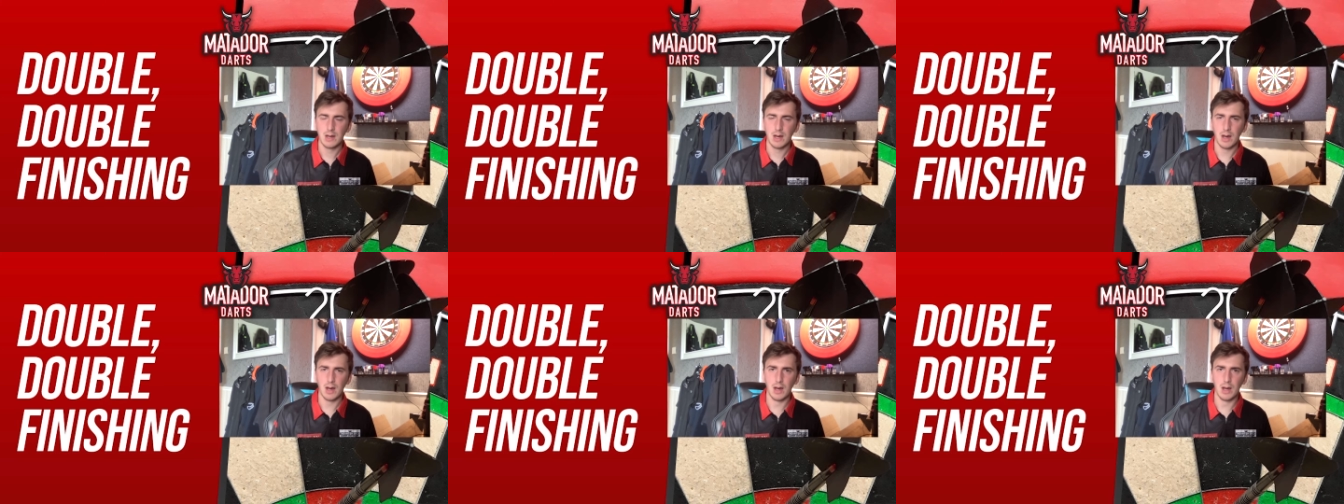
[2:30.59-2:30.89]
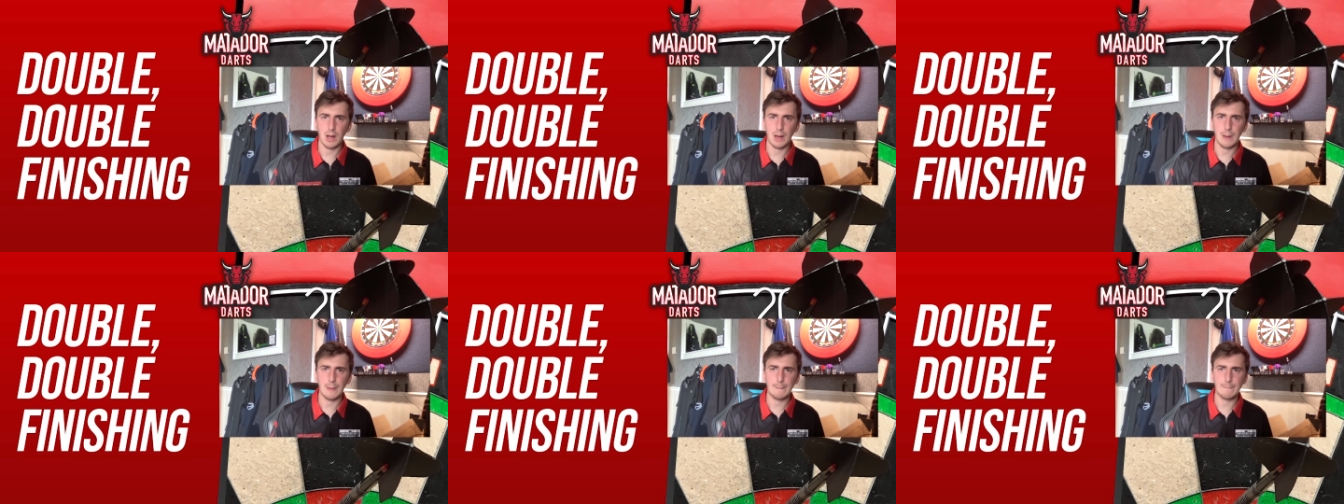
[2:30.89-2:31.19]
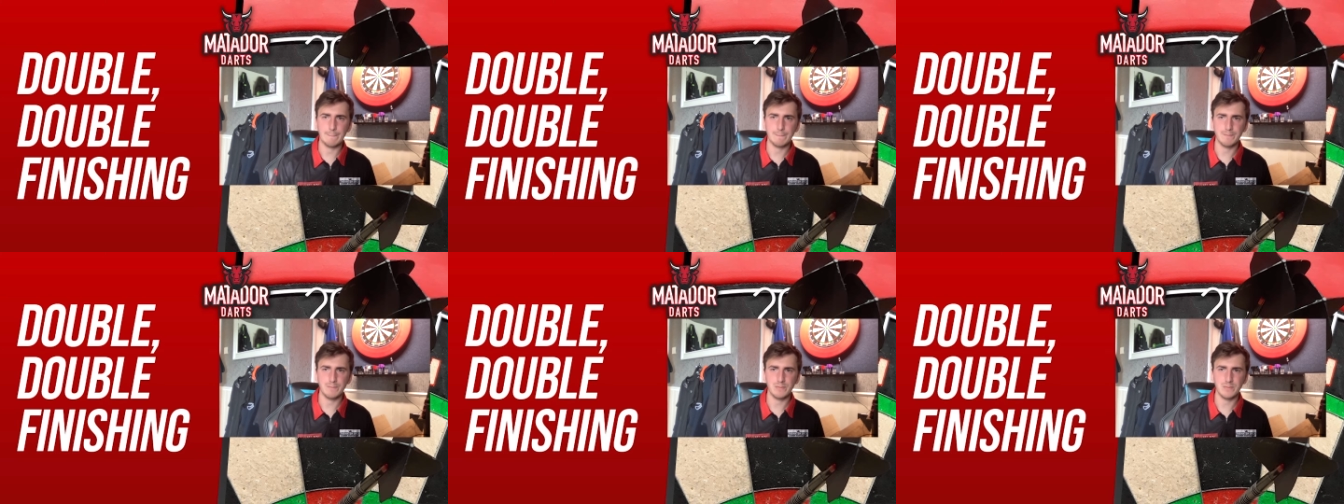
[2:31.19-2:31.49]

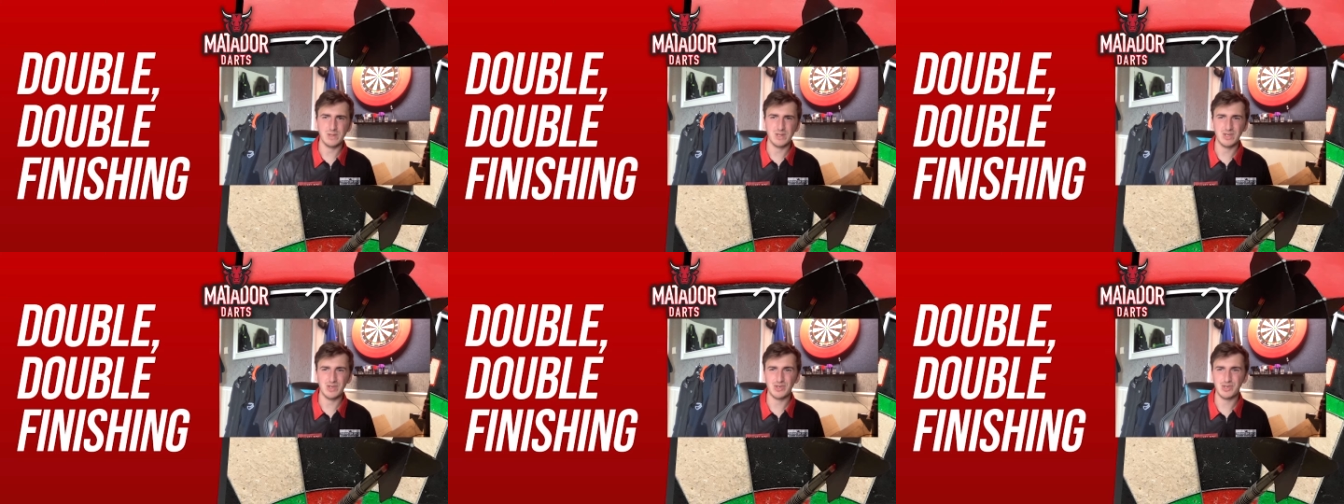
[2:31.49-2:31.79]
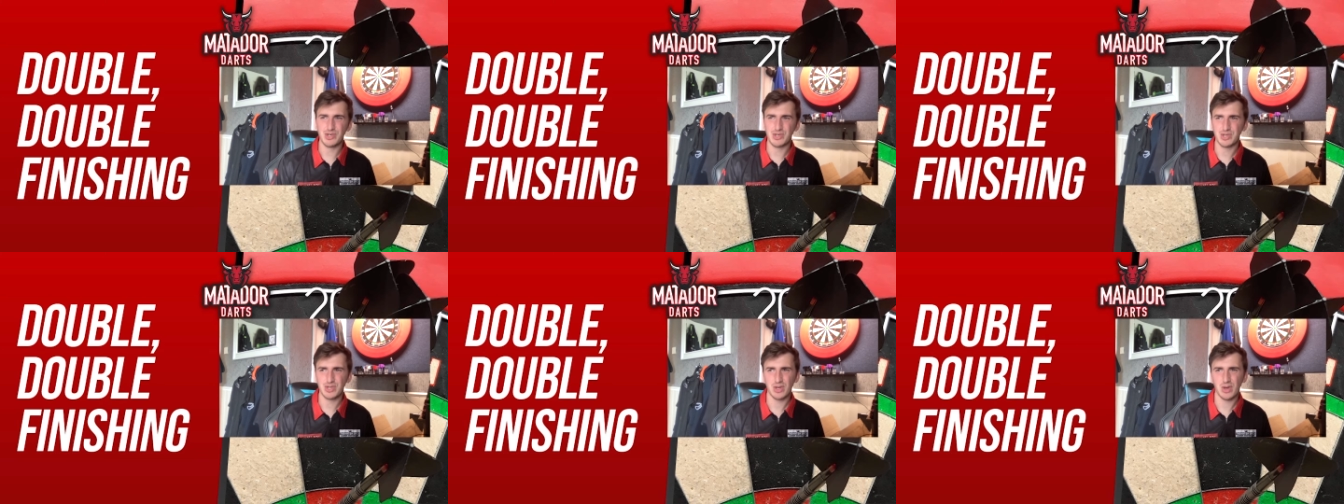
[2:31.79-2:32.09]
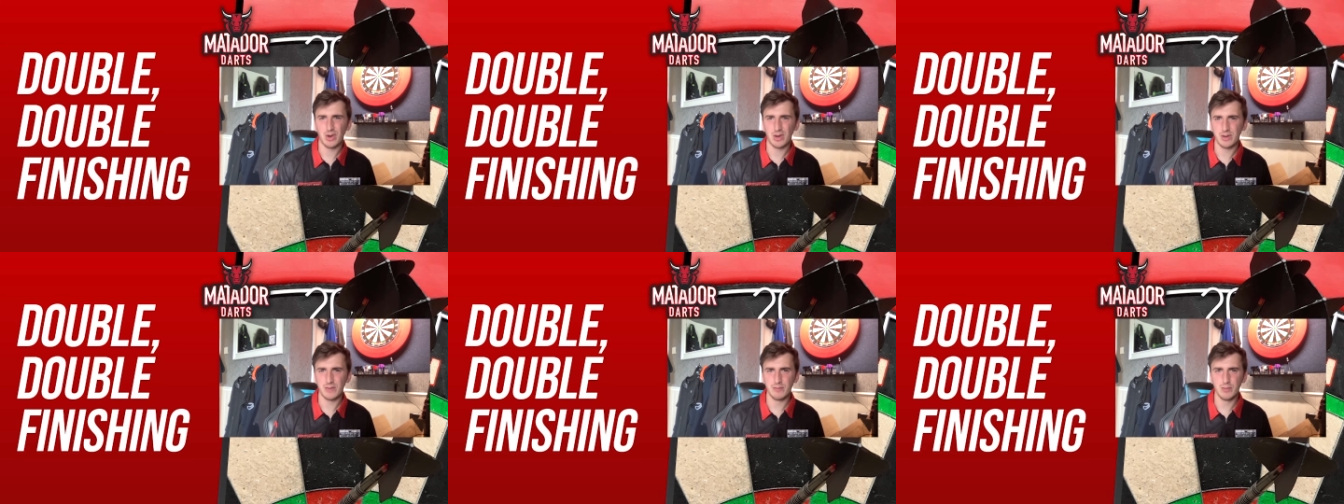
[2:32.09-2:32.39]
you're just
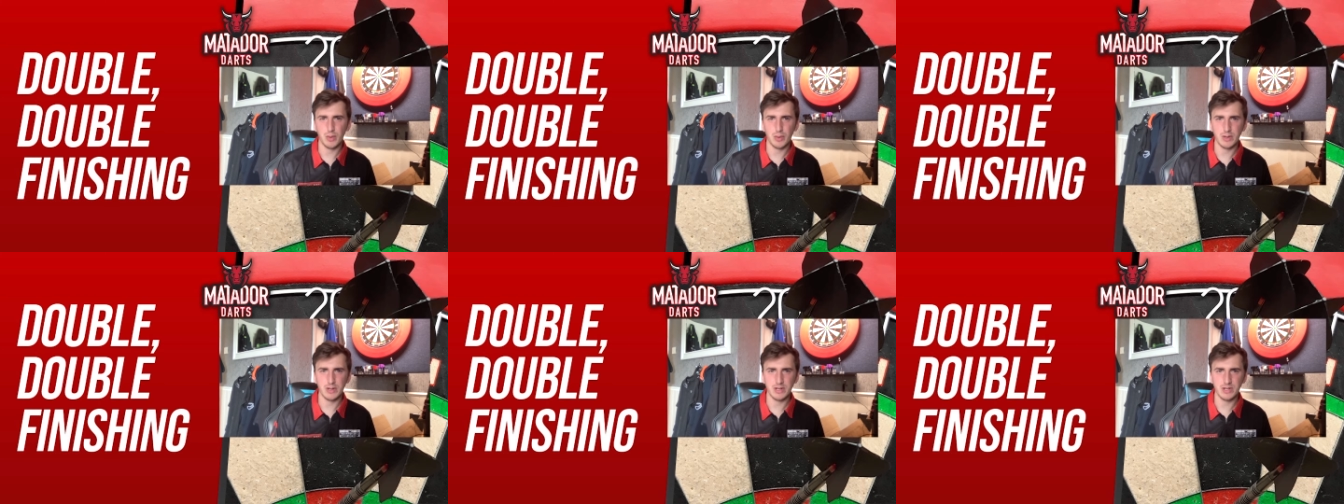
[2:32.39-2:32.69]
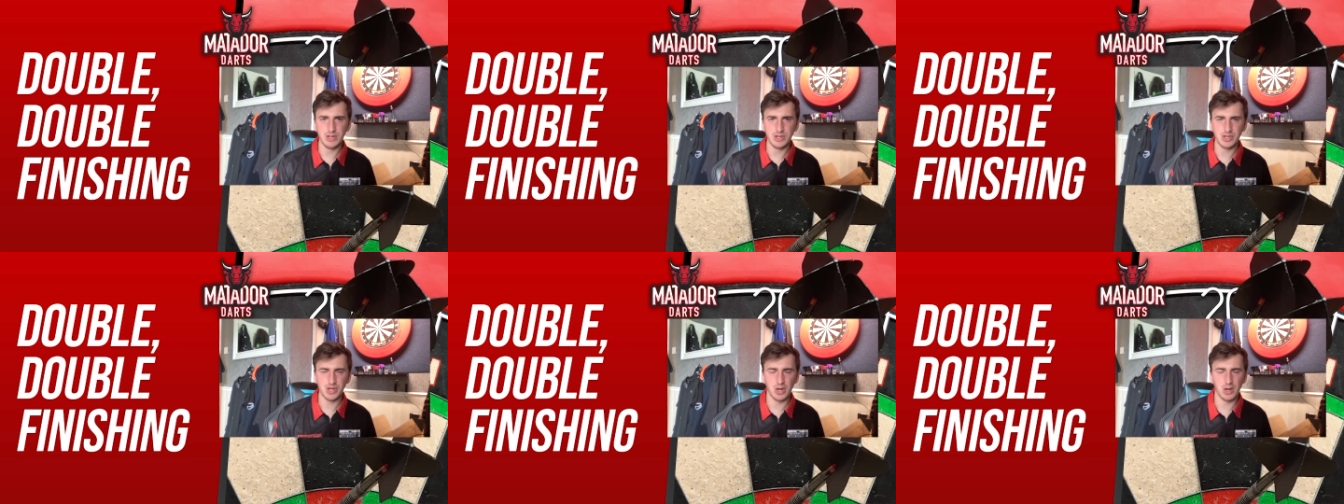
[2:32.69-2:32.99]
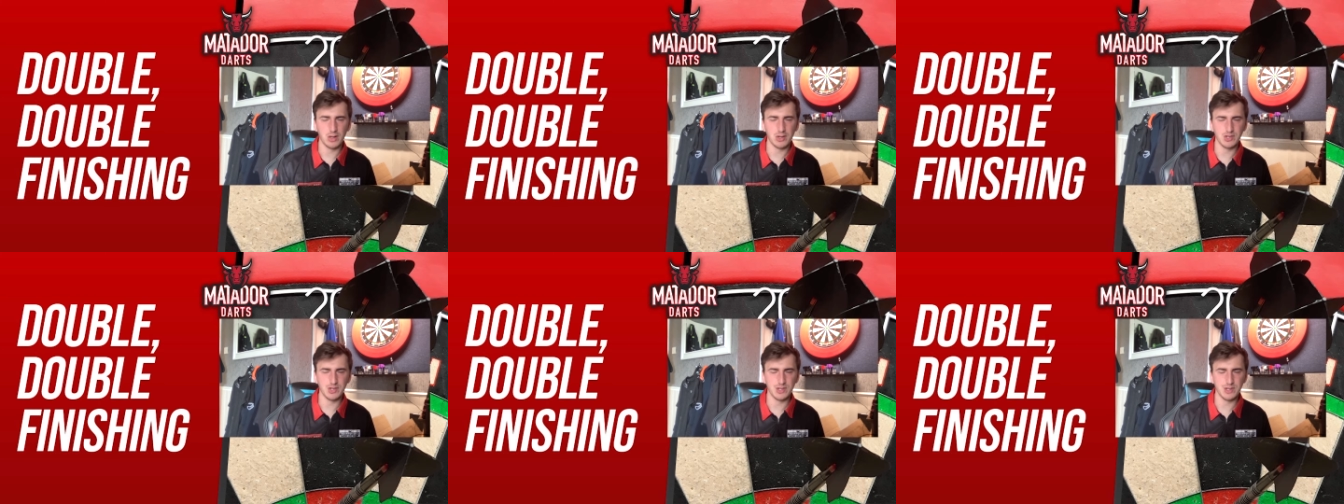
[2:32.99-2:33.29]
kind of ruining your
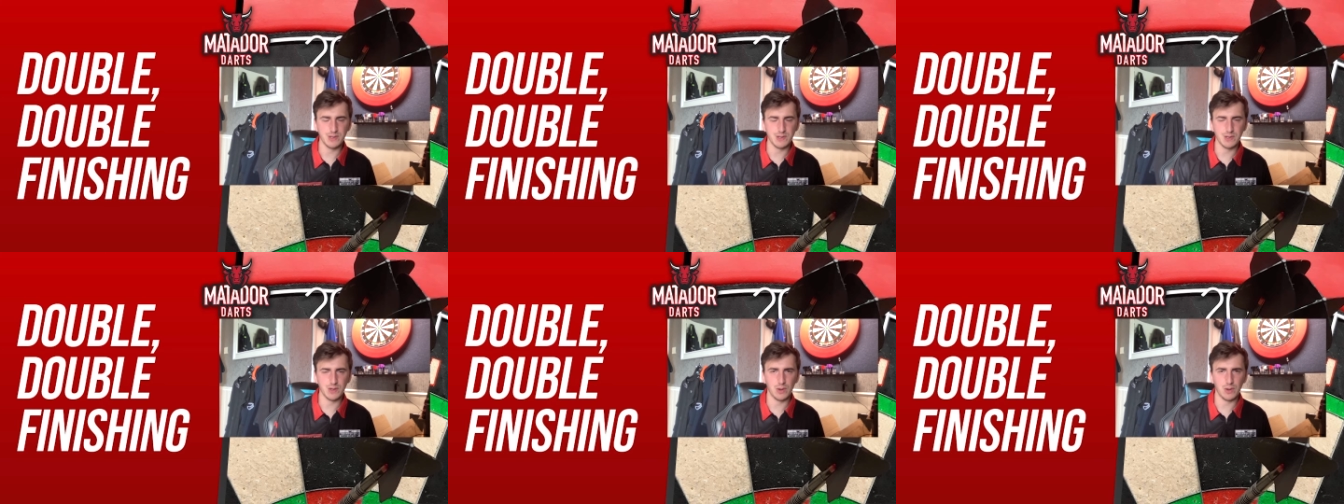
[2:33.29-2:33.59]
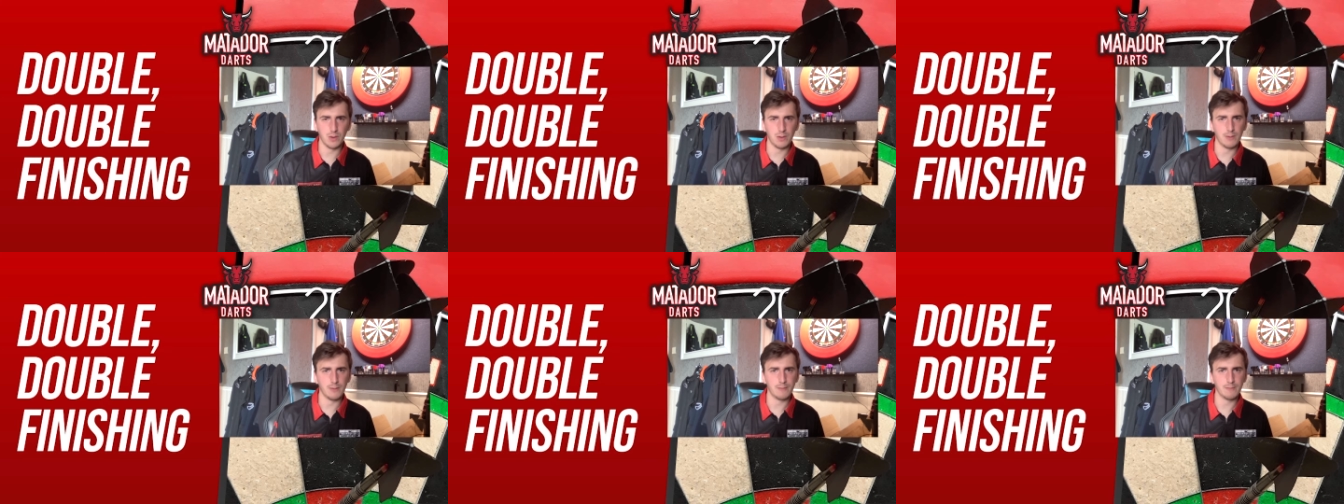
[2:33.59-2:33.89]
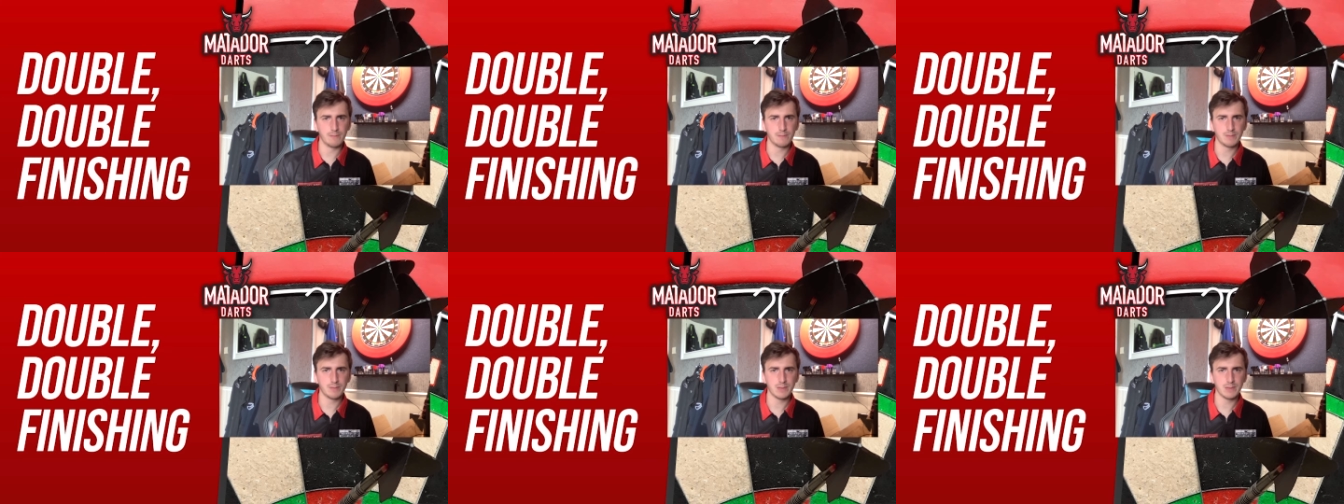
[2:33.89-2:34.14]
chances of